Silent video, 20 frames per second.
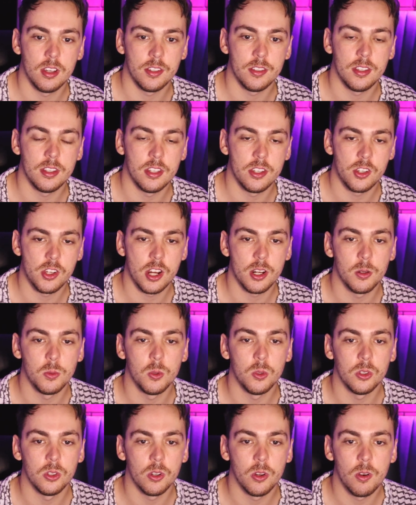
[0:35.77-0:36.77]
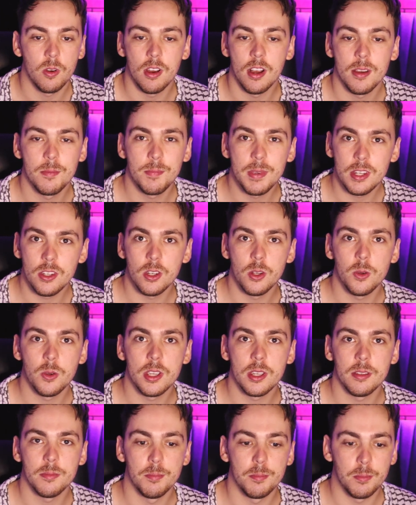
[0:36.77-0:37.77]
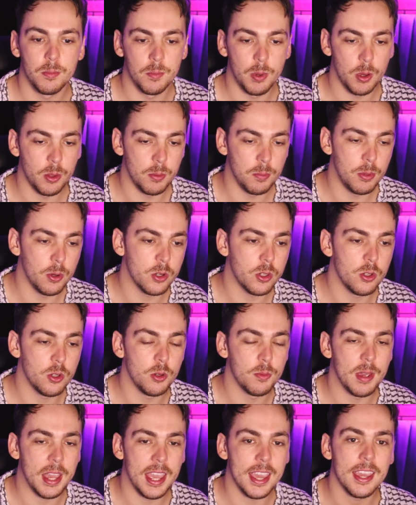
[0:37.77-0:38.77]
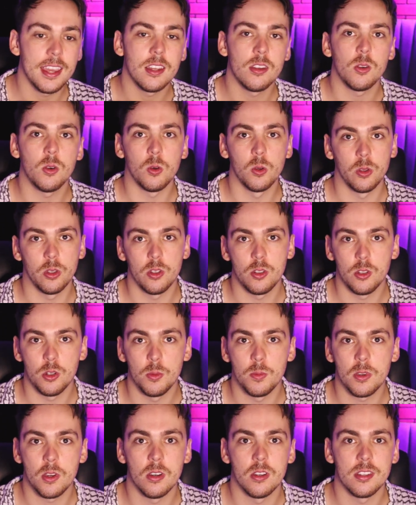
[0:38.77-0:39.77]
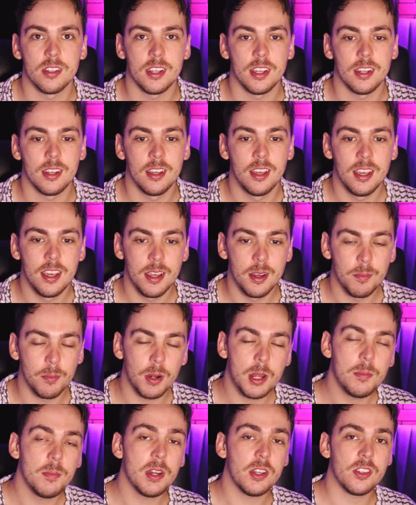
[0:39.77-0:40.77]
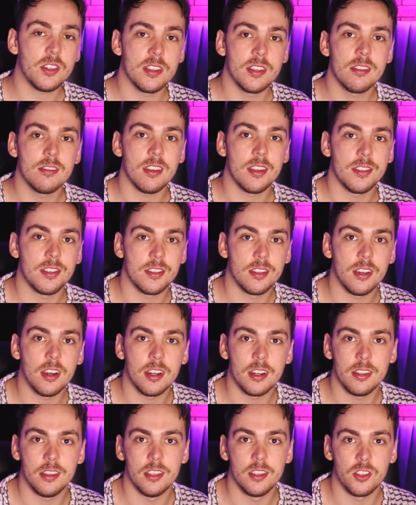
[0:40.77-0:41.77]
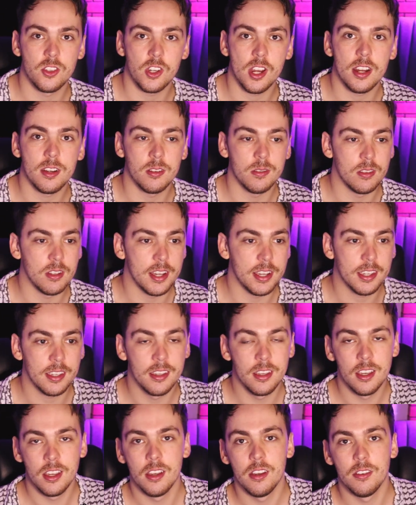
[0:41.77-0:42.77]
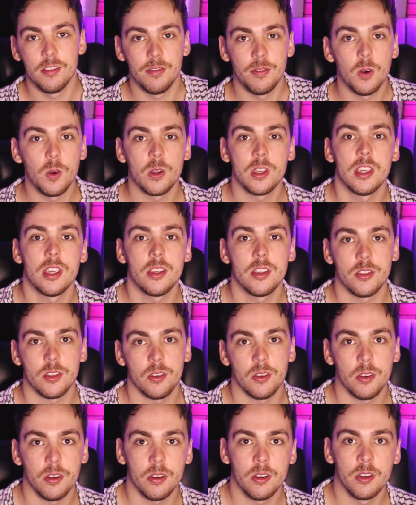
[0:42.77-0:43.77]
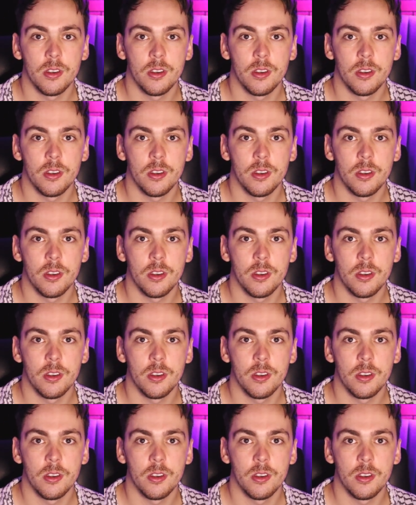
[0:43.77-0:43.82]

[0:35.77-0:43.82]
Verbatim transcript: uh, to the channel will know, I've been doing both BookTube and AuthorTube content pretty much since I started this channel, like four years ago.